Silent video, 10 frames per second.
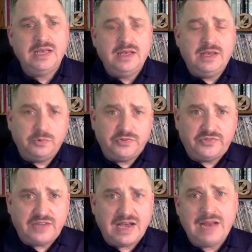It was
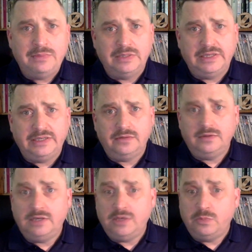timely,
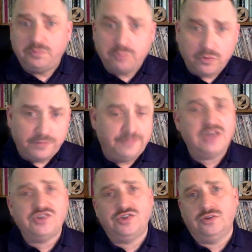it was
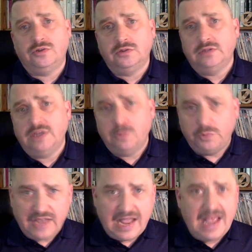professional, it
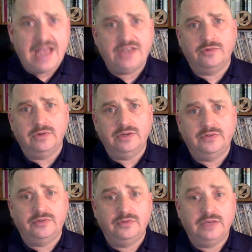was
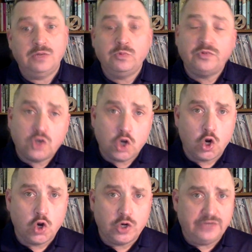accurate, it was
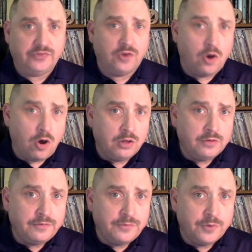courteous.
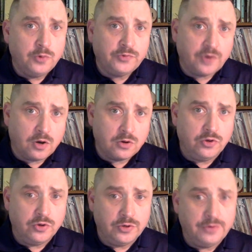All of those are
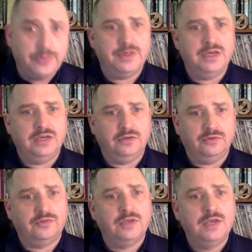good
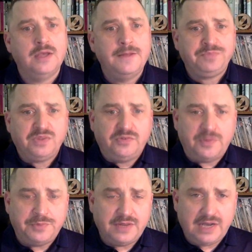things.
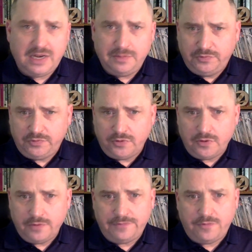Something that I'd
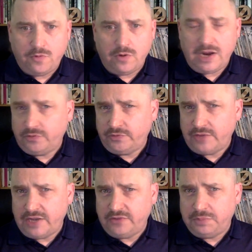observe for
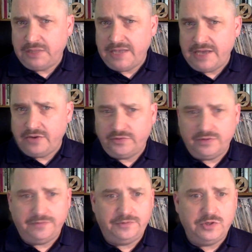exercise planners
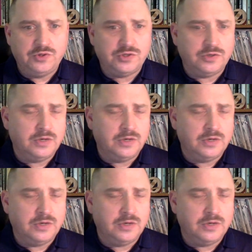in the future